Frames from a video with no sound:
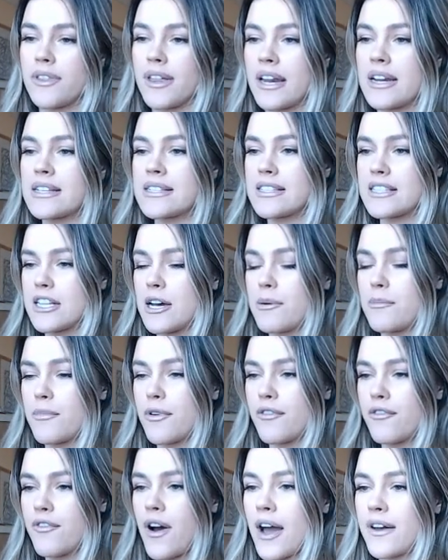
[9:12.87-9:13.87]
That is
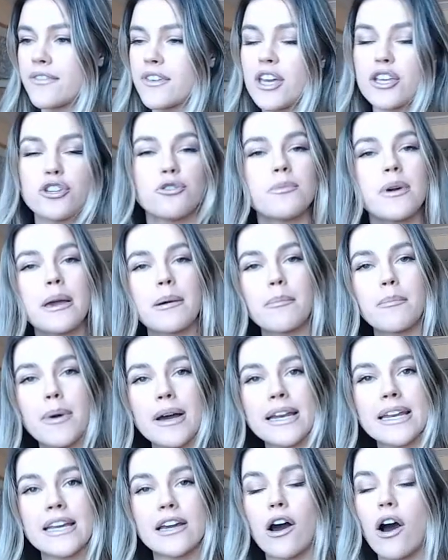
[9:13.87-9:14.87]
number 5. Can you make
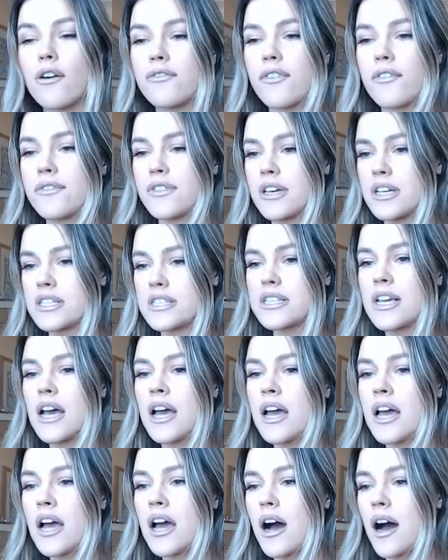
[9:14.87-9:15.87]
money off of this?
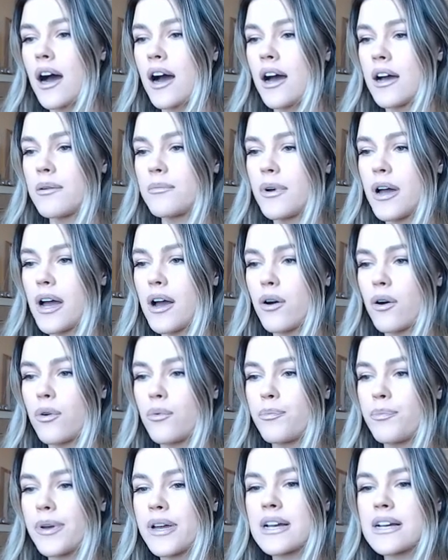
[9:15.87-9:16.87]

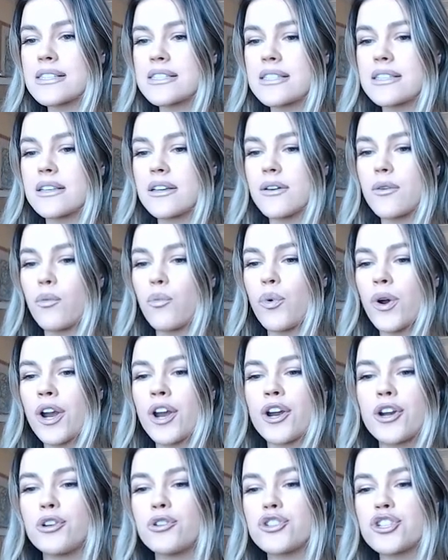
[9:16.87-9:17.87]
Because
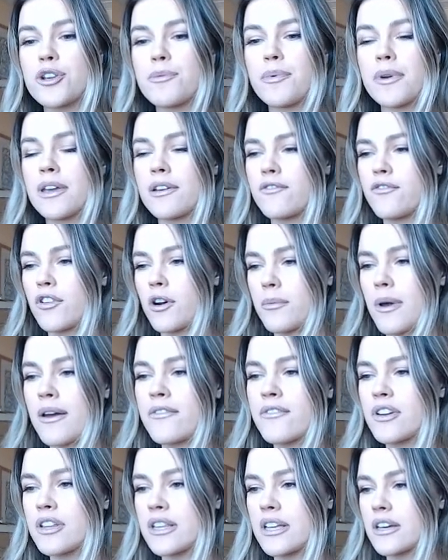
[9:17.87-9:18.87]
where are you shipping it from?
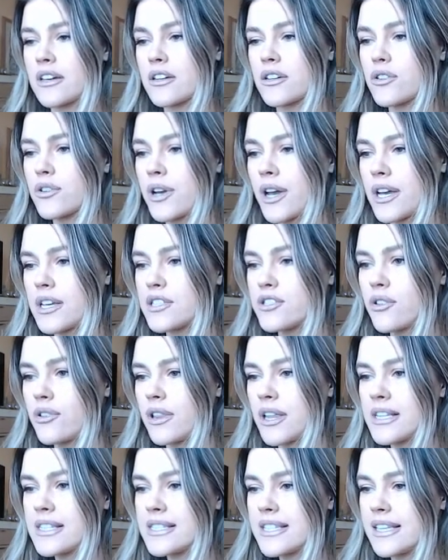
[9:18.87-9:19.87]
Everything. Okay, so
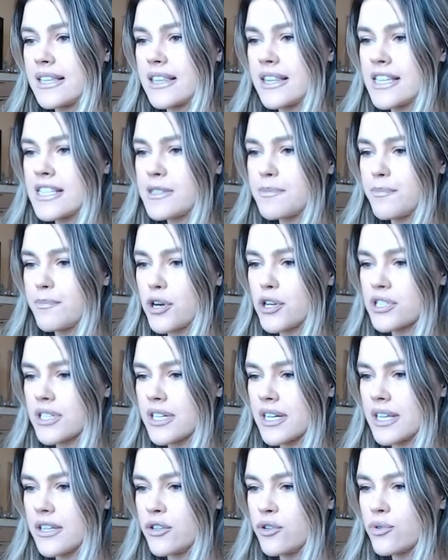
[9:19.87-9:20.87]
let's see, this
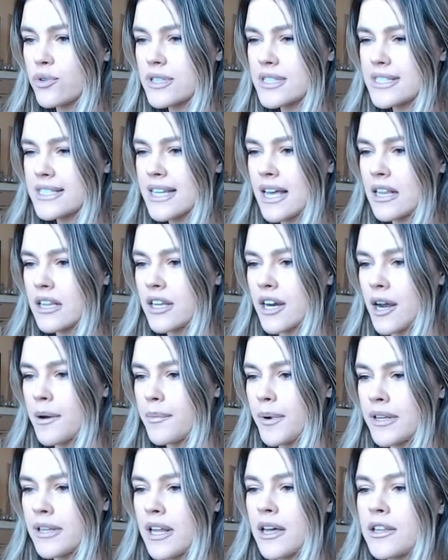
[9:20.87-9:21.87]
person, you can sell it
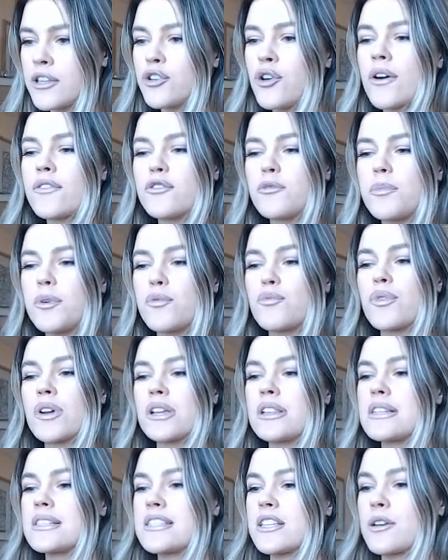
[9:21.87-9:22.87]
up, and you have to be
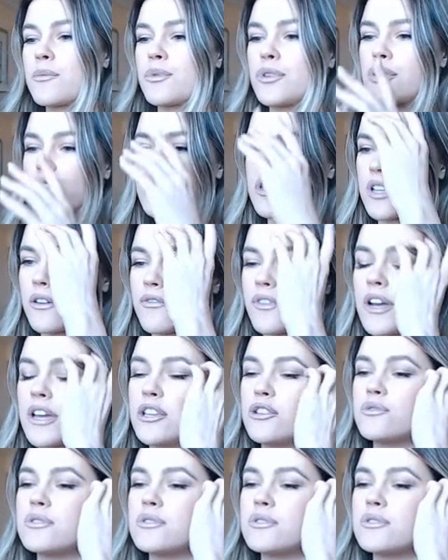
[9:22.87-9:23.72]
realistic with yourself, right?